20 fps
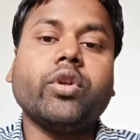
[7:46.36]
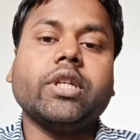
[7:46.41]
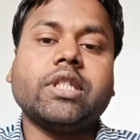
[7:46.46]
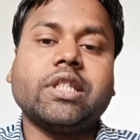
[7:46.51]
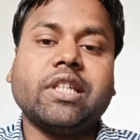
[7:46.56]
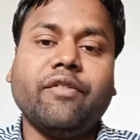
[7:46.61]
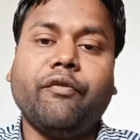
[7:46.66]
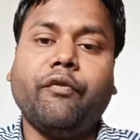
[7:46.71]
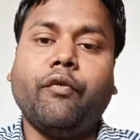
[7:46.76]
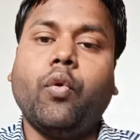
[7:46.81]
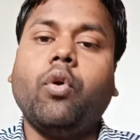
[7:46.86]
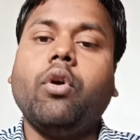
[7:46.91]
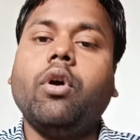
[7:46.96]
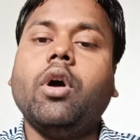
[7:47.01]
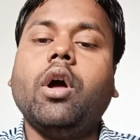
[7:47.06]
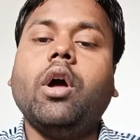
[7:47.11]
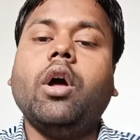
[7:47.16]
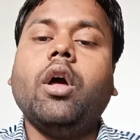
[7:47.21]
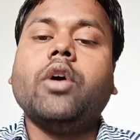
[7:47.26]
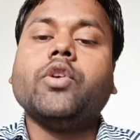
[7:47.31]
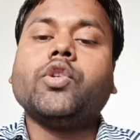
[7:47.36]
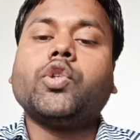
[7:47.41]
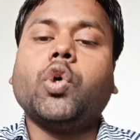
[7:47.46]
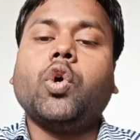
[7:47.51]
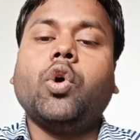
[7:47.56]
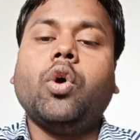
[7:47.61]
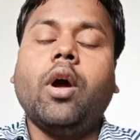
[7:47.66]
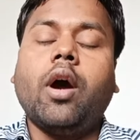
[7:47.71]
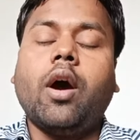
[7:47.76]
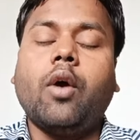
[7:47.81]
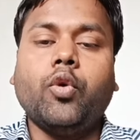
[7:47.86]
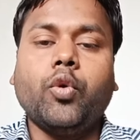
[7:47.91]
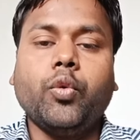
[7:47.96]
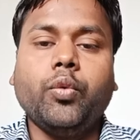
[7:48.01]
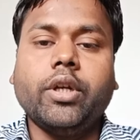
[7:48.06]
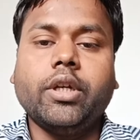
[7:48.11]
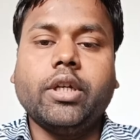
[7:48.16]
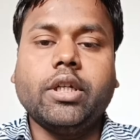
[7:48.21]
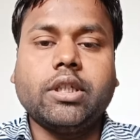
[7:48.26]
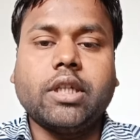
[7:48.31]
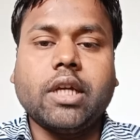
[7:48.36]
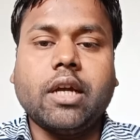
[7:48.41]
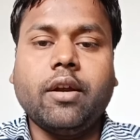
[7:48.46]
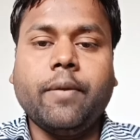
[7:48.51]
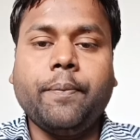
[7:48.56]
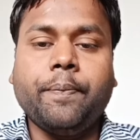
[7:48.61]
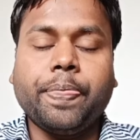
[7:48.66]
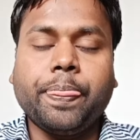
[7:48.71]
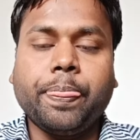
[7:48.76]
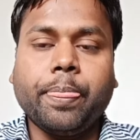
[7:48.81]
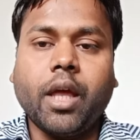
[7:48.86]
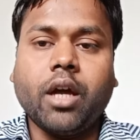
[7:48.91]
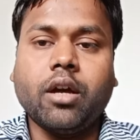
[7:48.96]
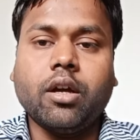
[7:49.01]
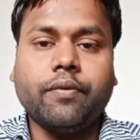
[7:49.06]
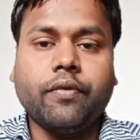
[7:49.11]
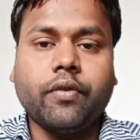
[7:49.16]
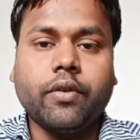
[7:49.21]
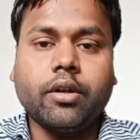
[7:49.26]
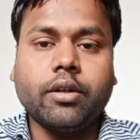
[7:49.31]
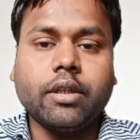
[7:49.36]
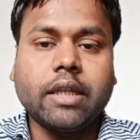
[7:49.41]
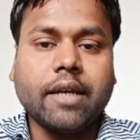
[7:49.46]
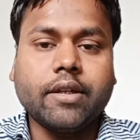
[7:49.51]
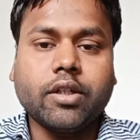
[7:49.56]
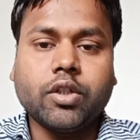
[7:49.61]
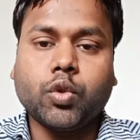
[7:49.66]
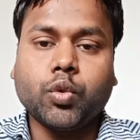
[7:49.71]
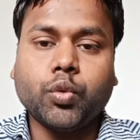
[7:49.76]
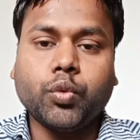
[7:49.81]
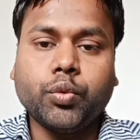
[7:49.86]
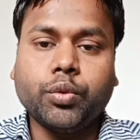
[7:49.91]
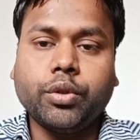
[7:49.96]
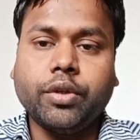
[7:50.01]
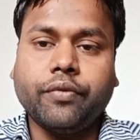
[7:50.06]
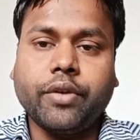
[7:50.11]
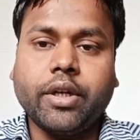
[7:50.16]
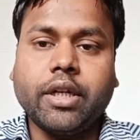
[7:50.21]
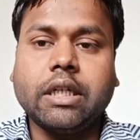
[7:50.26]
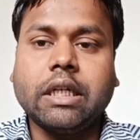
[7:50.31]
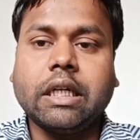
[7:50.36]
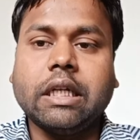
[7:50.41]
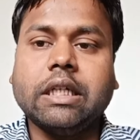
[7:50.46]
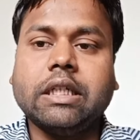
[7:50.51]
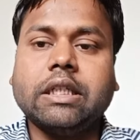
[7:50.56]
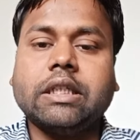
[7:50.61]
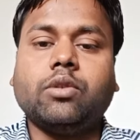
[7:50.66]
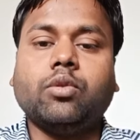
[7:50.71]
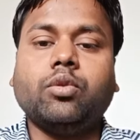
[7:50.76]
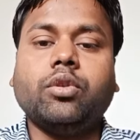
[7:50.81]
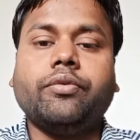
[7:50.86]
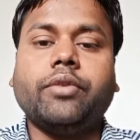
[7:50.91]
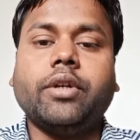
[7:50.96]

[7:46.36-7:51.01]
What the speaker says: step 4. So how do we understand? For that two different things